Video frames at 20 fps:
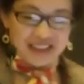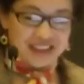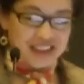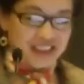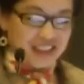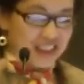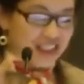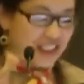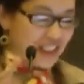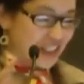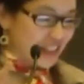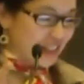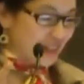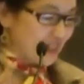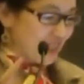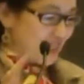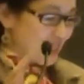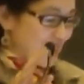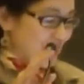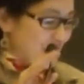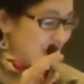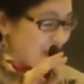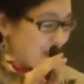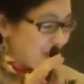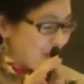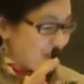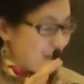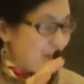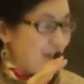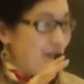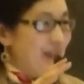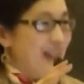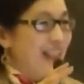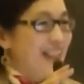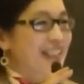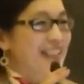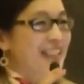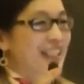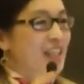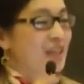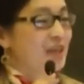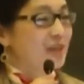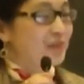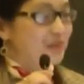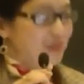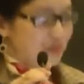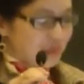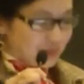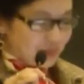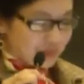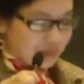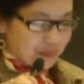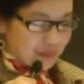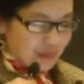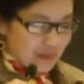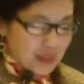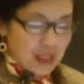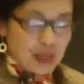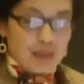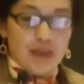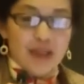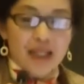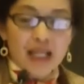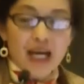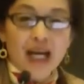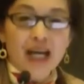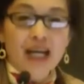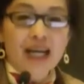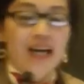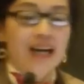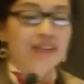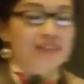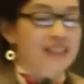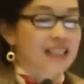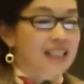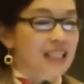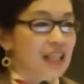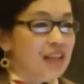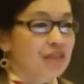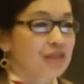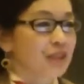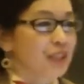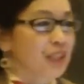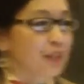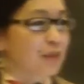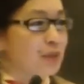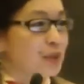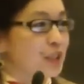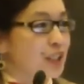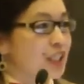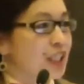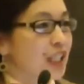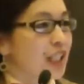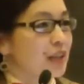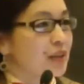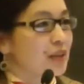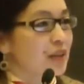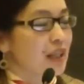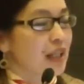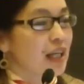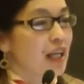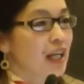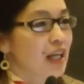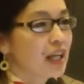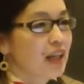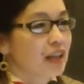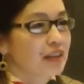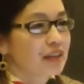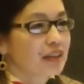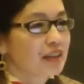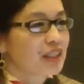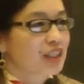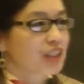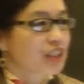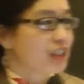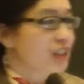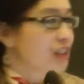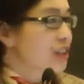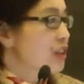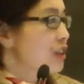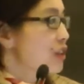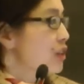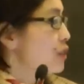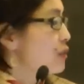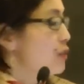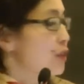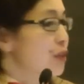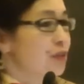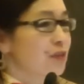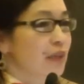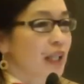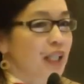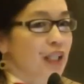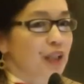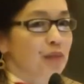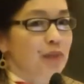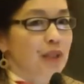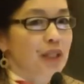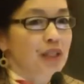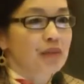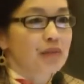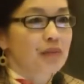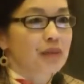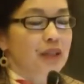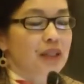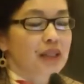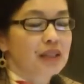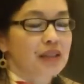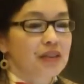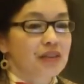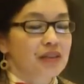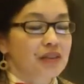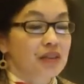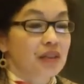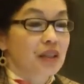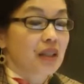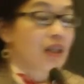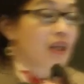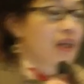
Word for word: out into song, but I have to say I really appreciate the Schiller Institute for inviting me, because